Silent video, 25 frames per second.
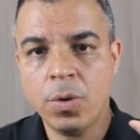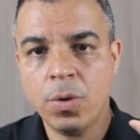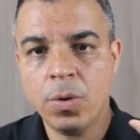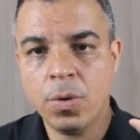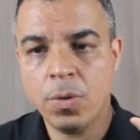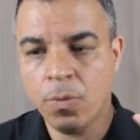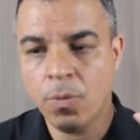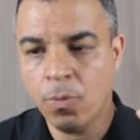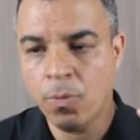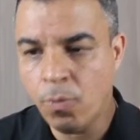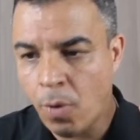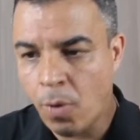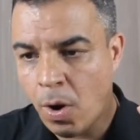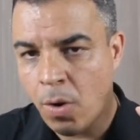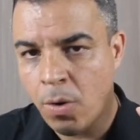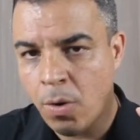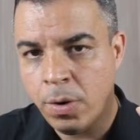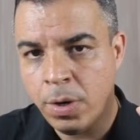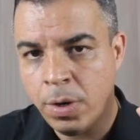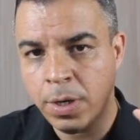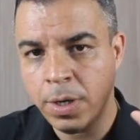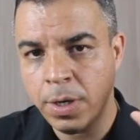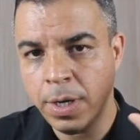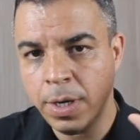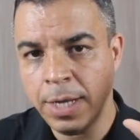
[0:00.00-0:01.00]

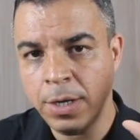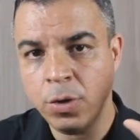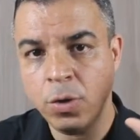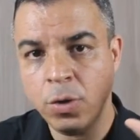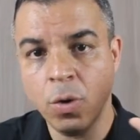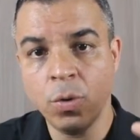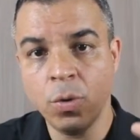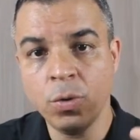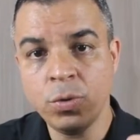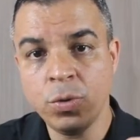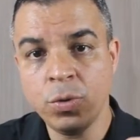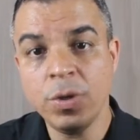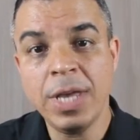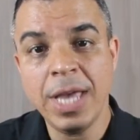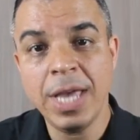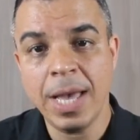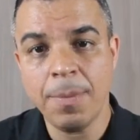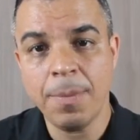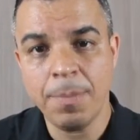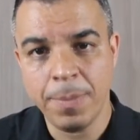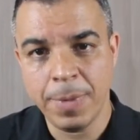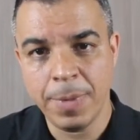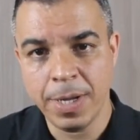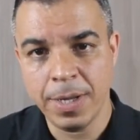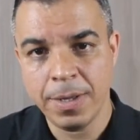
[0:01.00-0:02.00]
walk and go to
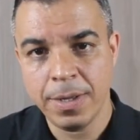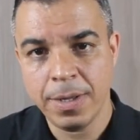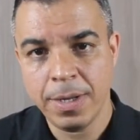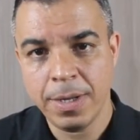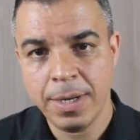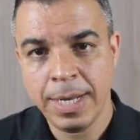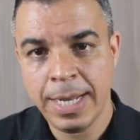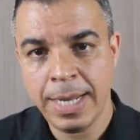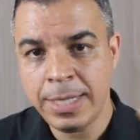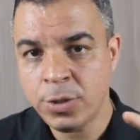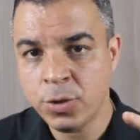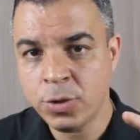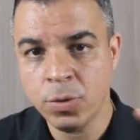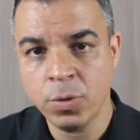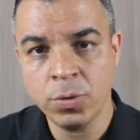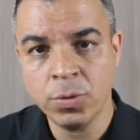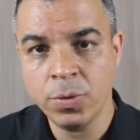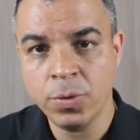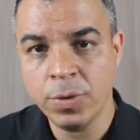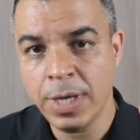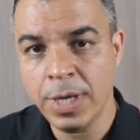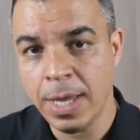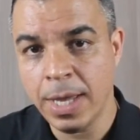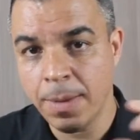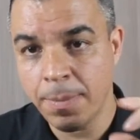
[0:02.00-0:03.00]
Gemba. Let's go to
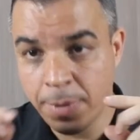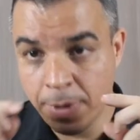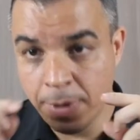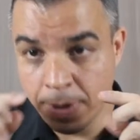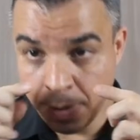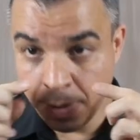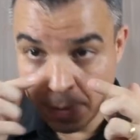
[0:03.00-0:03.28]
Gemba.